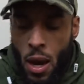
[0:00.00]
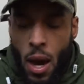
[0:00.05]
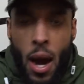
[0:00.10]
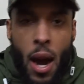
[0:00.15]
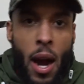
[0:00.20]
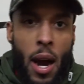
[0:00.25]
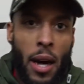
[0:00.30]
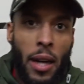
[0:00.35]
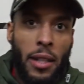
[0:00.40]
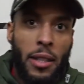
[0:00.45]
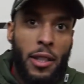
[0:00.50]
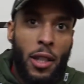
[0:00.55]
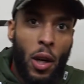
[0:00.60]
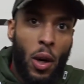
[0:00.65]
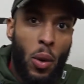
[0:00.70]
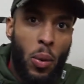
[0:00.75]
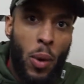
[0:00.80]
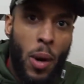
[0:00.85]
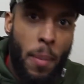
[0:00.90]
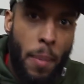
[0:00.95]
All right,
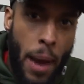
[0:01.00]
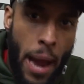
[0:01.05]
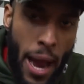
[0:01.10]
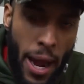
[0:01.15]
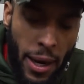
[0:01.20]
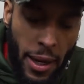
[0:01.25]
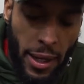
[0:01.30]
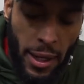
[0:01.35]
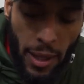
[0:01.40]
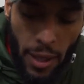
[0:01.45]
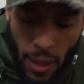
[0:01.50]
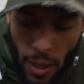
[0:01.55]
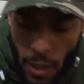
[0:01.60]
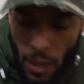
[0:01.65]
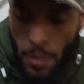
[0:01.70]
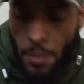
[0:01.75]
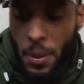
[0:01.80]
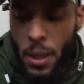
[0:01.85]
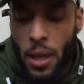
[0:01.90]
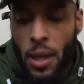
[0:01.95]
so we're back, and
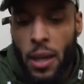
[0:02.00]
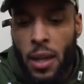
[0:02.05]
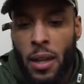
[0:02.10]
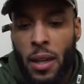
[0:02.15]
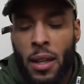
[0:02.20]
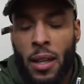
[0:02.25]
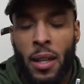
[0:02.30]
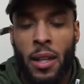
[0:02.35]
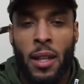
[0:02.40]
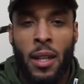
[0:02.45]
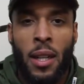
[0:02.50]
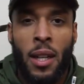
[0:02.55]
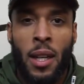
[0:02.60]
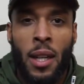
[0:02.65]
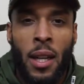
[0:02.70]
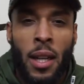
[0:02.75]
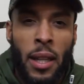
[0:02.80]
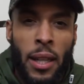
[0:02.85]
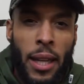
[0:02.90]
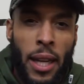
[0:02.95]

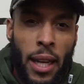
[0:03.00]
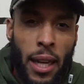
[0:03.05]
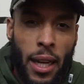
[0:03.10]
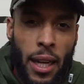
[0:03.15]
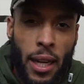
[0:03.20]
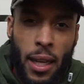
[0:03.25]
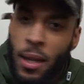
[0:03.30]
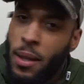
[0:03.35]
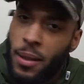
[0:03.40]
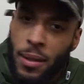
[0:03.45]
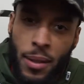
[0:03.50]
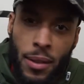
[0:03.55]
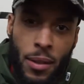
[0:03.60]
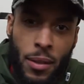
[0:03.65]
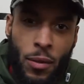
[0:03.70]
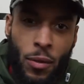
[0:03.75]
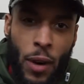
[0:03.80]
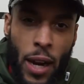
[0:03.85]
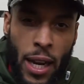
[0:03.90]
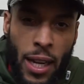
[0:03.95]
yeah,
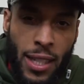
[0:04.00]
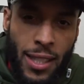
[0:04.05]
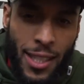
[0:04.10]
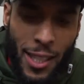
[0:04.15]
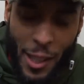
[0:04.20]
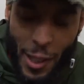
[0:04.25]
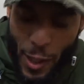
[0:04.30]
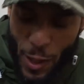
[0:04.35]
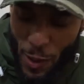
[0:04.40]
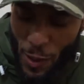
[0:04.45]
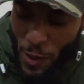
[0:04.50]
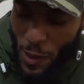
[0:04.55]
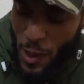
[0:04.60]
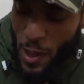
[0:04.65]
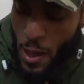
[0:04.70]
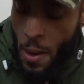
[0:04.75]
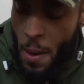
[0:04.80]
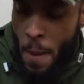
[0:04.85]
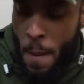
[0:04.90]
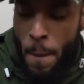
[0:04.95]
rant continued.
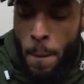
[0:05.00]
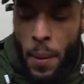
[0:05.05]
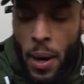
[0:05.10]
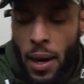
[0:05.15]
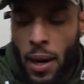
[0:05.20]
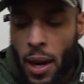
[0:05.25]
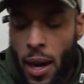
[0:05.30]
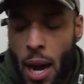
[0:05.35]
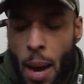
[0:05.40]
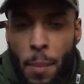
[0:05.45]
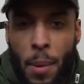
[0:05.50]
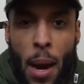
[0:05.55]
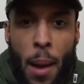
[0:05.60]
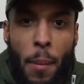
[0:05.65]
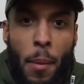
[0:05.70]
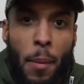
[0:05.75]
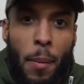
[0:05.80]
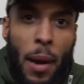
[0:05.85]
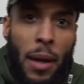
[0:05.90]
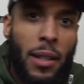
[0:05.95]
But
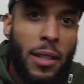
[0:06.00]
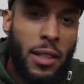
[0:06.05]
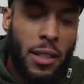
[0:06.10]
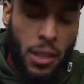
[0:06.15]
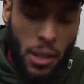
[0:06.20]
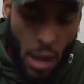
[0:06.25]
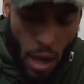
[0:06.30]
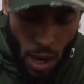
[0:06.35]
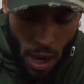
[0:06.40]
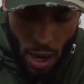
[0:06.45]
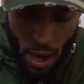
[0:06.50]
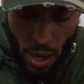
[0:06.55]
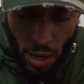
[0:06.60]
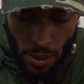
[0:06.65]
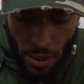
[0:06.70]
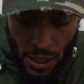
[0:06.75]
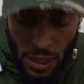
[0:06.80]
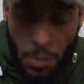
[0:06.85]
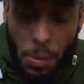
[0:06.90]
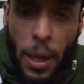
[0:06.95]
I'm about
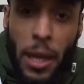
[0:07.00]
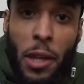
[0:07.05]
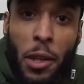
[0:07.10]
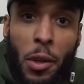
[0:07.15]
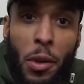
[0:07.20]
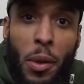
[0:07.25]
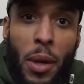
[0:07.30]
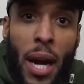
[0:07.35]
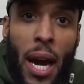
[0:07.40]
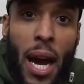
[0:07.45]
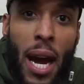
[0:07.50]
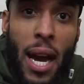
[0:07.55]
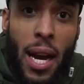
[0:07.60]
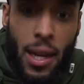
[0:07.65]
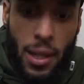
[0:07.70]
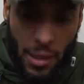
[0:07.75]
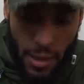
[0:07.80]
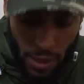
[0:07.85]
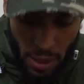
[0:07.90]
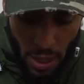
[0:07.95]
to explain to you
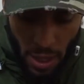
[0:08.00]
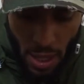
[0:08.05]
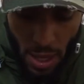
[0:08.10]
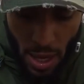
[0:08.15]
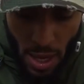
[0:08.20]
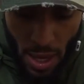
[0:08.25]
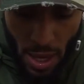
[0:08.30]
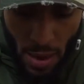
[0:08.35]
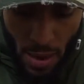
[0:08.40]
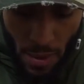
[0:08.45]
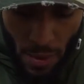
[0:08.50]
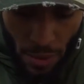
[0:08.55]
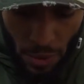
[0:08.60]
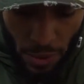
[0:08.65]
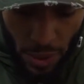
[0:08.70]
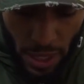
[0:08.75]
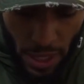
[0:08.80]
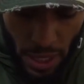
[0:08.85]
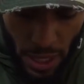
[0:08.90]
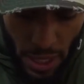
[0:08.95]
guys
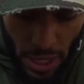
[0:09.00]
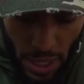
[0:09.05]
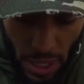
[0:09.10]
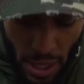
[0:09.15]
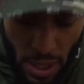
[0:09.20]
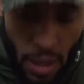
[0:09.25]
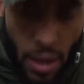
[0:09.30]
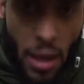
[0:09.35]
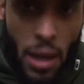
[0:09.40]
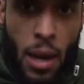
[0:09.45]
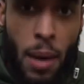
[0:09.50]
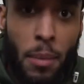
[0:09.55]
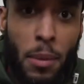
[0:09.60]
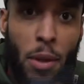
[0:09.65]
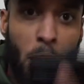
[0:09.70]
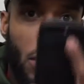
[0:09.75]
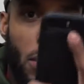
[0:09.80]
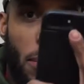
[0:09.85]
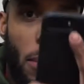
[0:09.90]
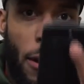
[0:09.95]
and I'm
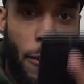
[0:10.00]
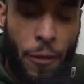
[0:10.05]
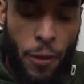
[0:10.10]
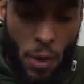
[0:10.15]
using my